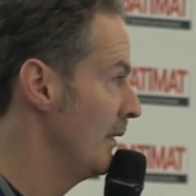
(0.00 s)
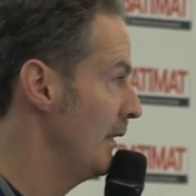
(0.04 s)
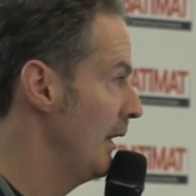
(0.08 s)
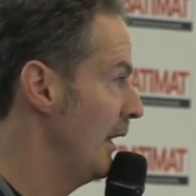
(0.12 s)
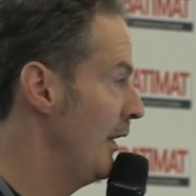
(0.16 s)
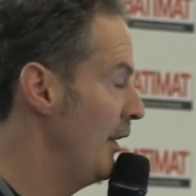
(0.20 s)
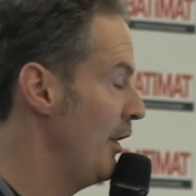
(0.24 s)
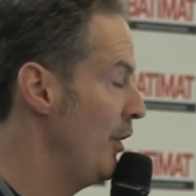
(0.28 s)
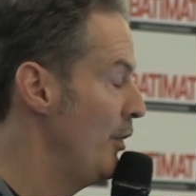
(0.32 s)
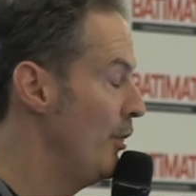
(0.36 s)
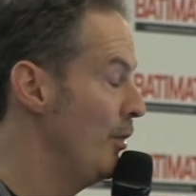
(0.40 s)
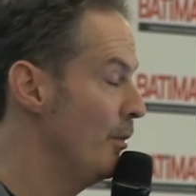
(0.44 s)

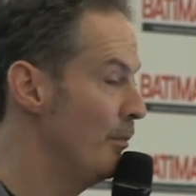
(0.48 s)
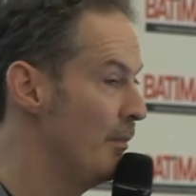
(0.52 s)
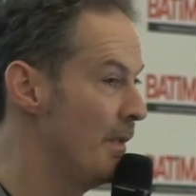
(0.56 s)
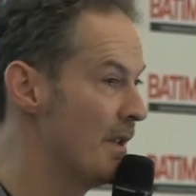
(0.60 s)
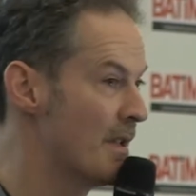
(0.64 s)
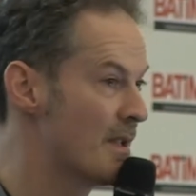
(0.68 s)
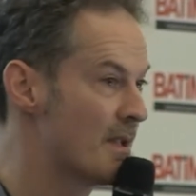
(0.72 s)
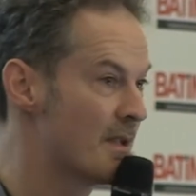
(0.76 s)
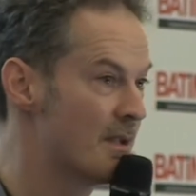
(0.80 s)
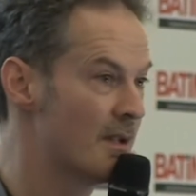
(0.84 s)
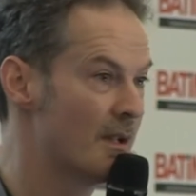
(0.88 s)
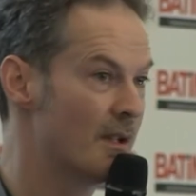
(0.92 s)
and then you
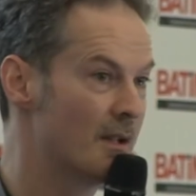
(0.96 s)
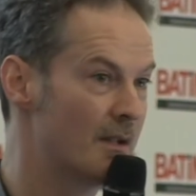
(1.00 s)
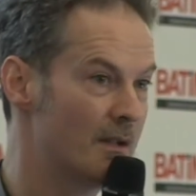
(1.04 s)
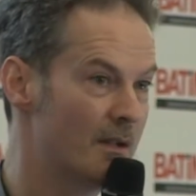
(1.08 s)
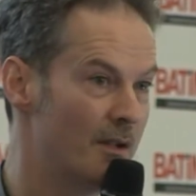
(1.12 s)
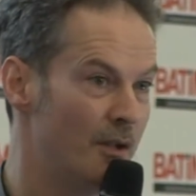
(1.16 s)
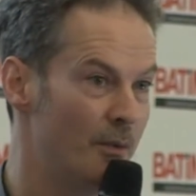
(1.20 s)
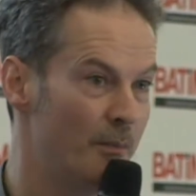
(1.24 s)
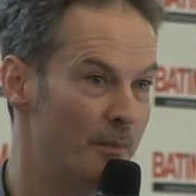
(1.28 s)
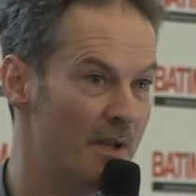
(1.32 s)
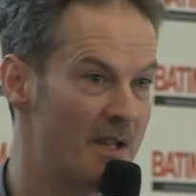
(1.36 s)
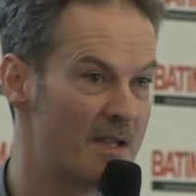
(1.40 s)
miss
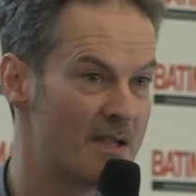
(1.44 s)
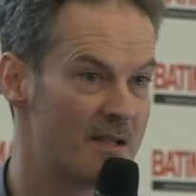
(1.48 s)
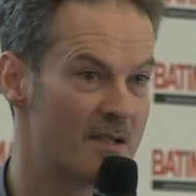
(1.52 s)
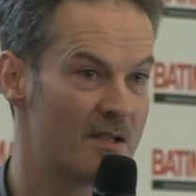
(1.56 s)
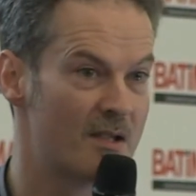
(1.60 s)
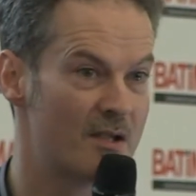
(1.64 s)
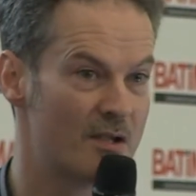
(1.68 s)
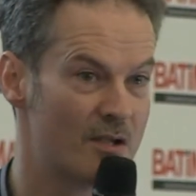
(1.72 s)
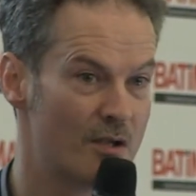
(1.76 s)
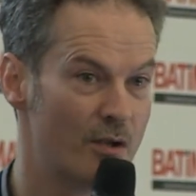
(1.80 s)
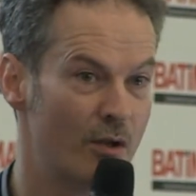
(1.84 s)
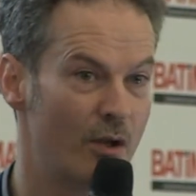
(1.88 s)

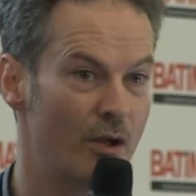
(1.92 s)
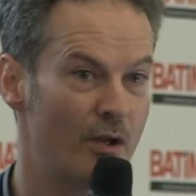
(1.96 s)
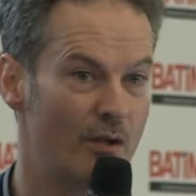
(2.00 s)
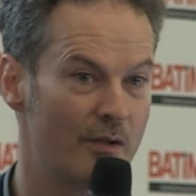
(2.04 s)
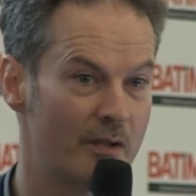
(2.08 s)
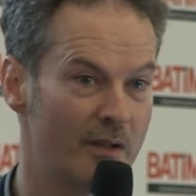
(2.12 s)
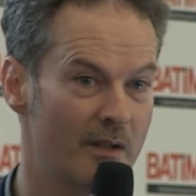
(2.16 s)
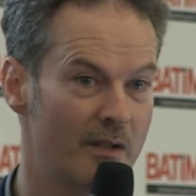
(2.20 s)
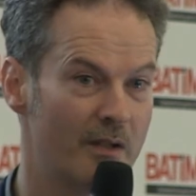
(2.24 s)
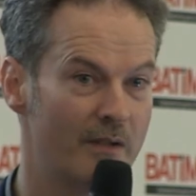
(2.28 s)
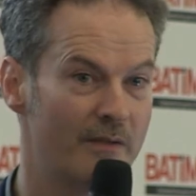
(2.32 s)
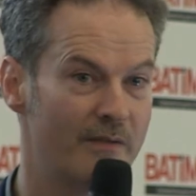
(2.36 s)
the
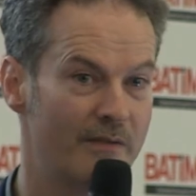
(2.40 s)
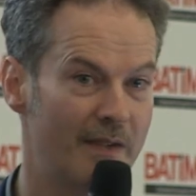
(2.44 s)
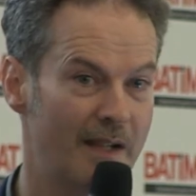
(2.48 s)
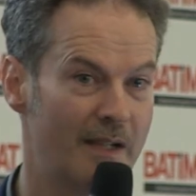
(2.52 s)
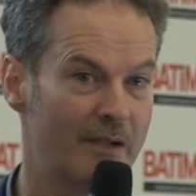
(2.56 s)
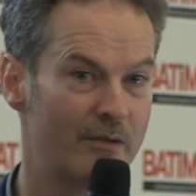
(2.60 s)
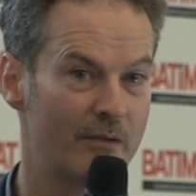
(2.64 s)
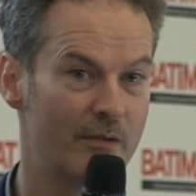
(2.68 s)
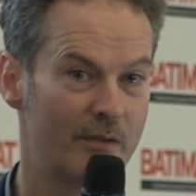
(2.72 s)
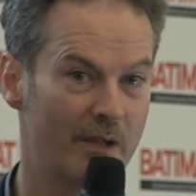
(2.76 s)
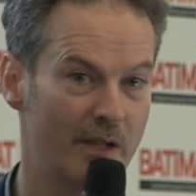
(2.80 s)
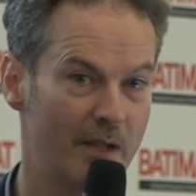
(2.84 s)
slot in the
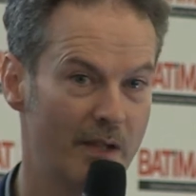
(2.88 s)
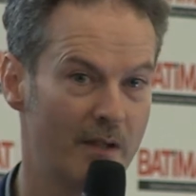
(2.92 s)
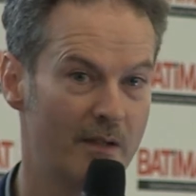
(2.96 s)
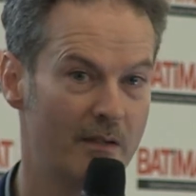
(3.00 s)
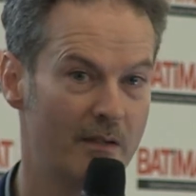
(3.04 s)
factory.